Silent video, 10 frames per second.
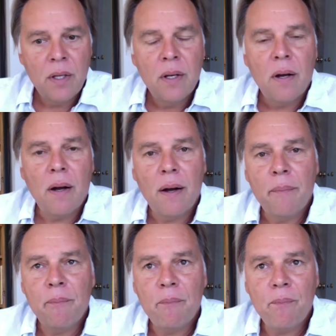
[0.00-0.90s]

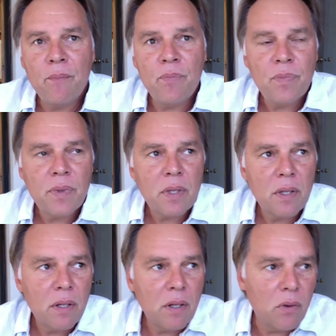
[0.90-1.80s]
um,
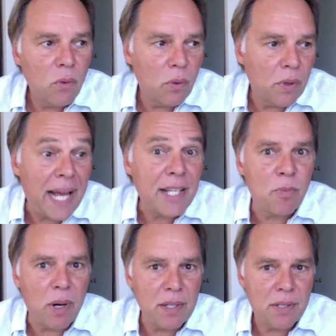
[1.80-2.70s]
or
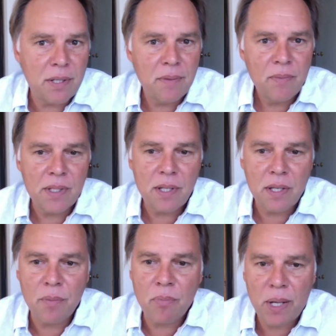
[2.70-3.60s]
expressed. Let's say
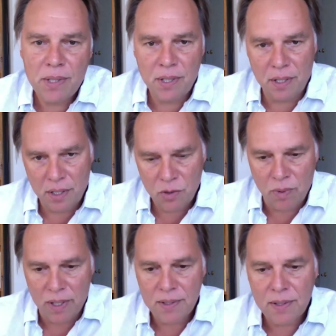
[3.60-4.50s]
compressed and
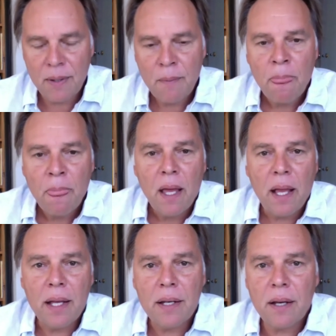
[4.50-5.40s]
expressed. And